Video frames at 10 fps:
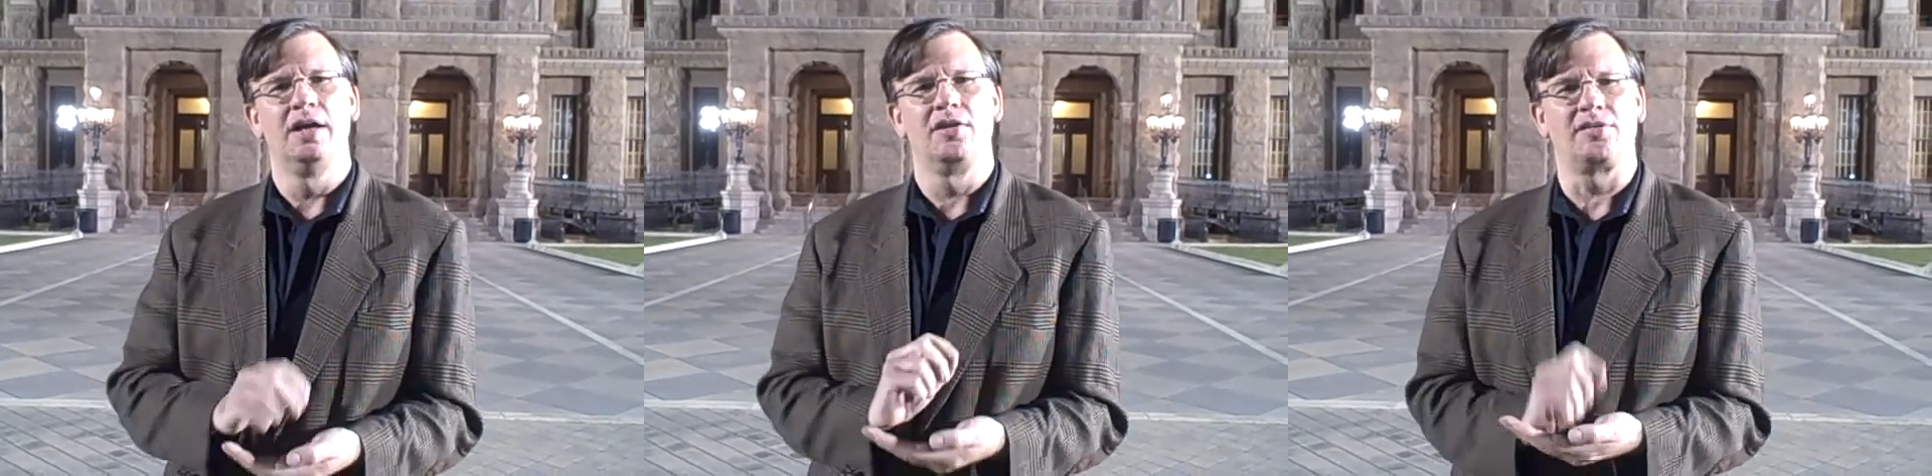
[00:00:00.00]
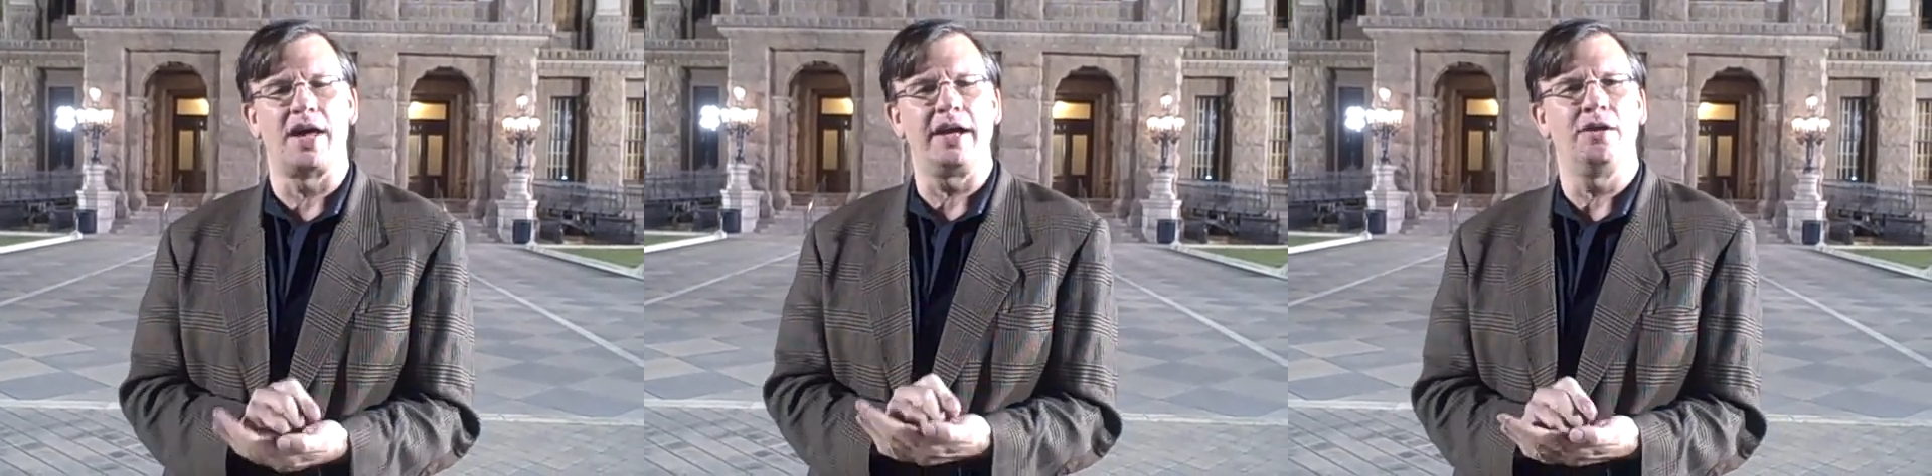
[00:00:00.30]

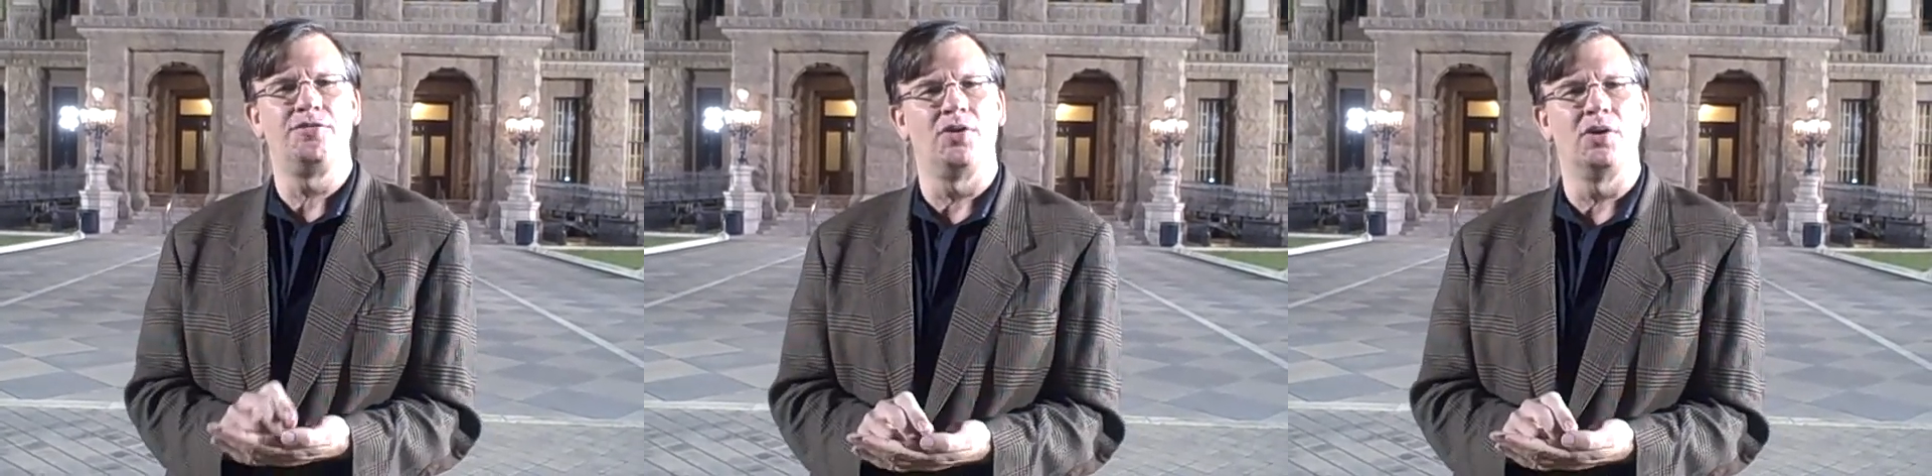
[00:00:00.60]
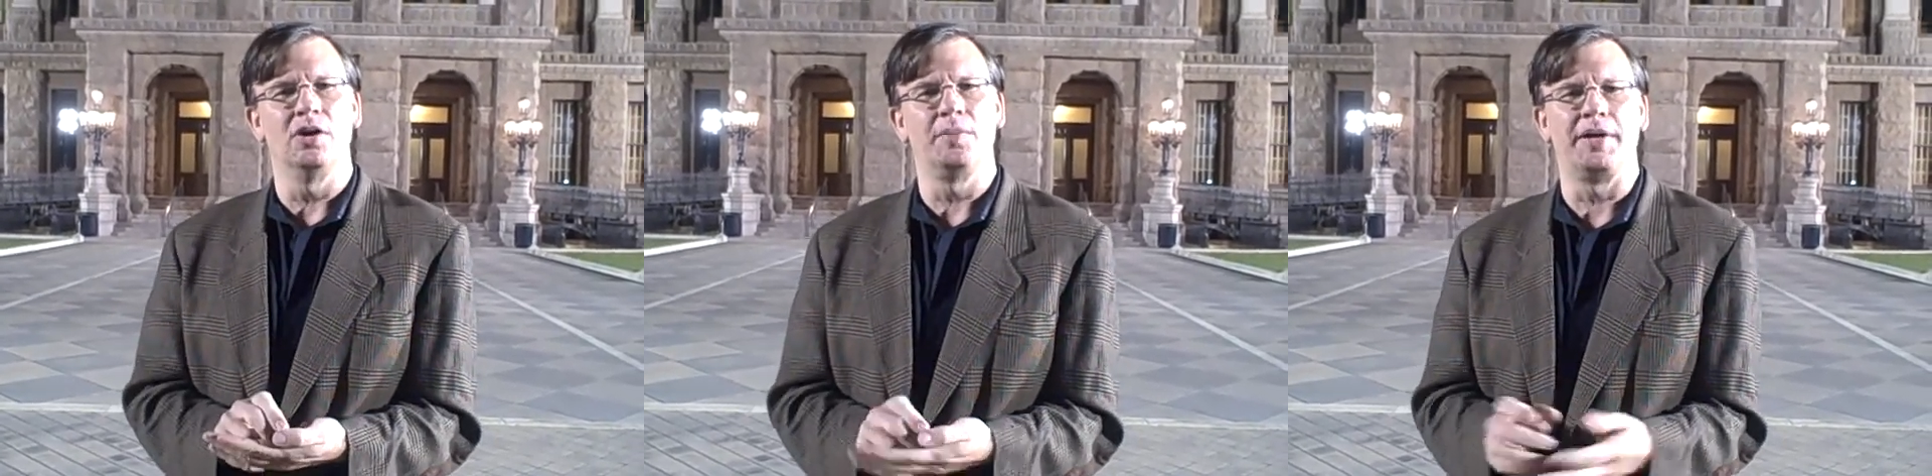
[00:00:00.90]
sign a
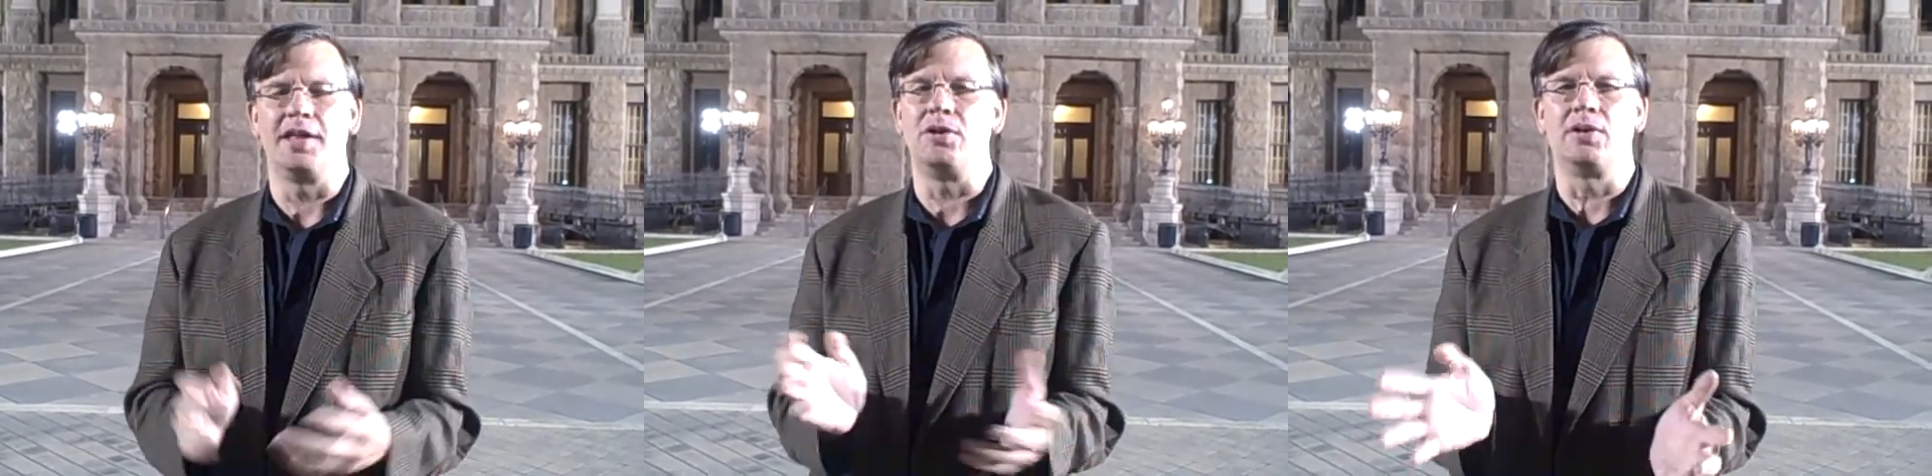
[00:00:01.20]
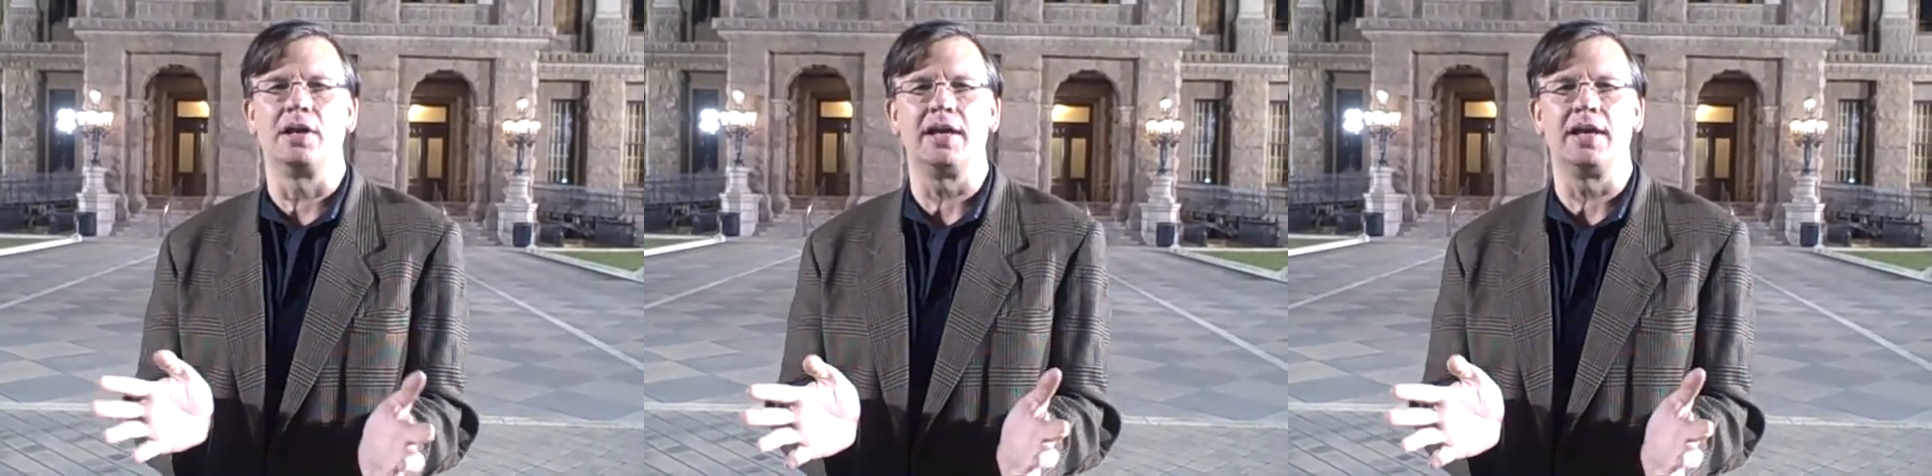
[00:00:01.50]
form, and then you can